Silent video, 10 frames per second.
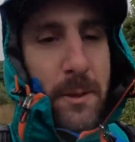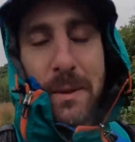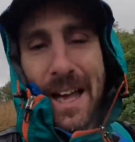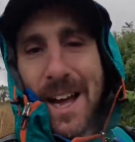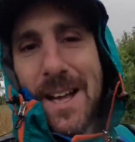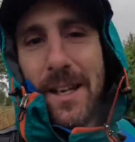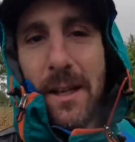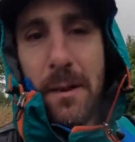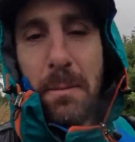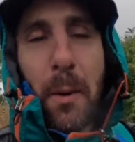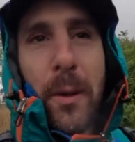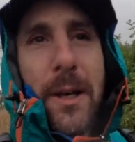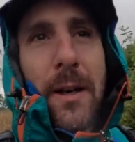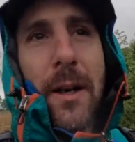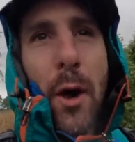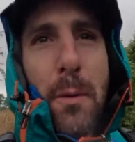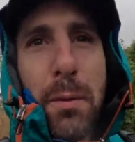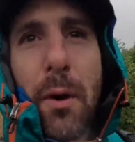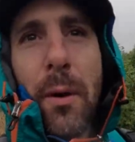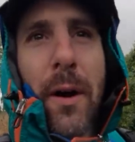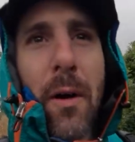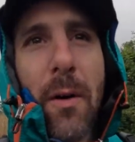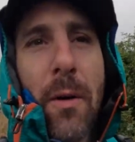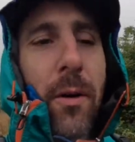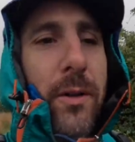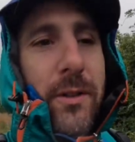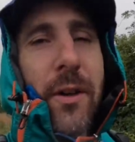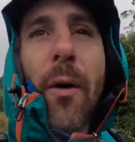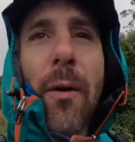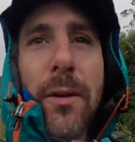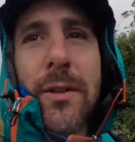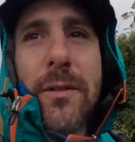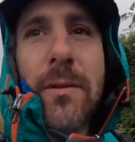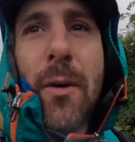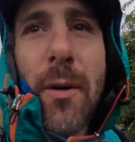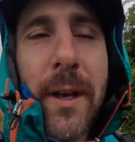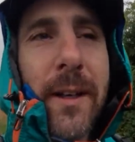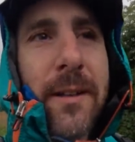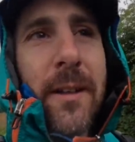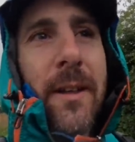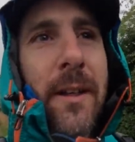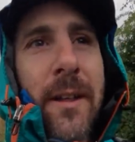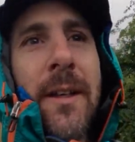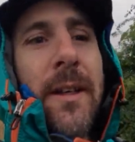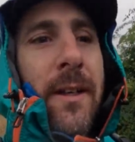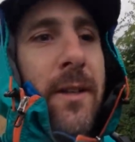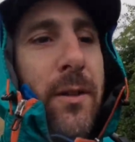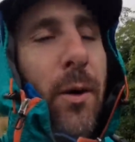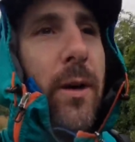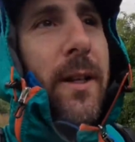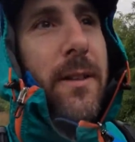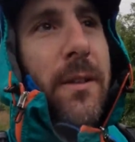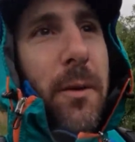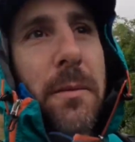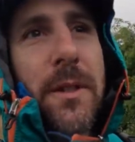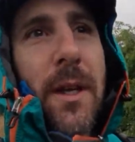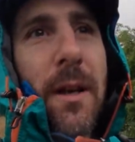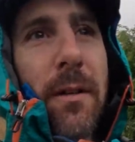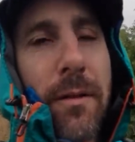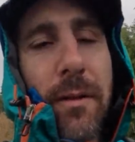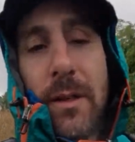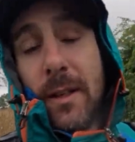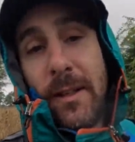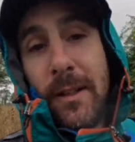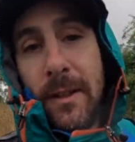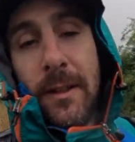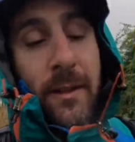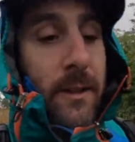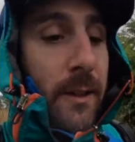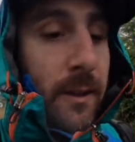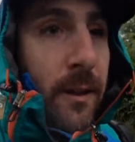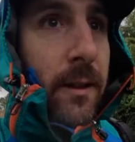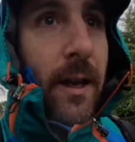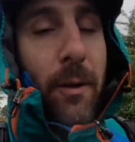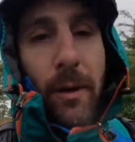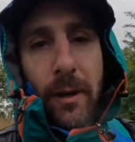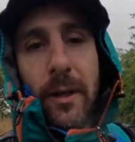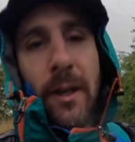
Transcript: guy pointing a GoPro at a horse, just talking to himself. Anyway,